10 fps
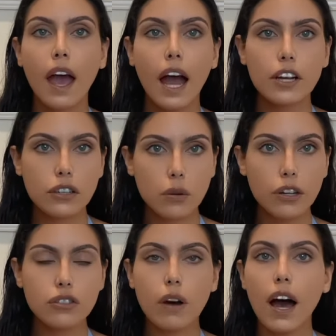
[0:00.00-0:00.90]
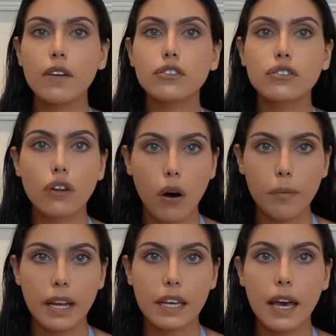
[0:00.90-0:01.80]
And you're going to have so
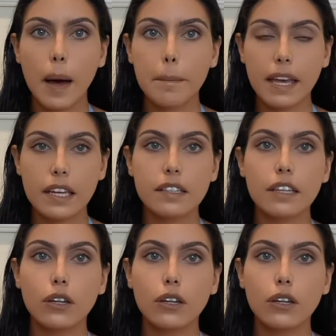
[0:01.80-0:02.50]
many amazing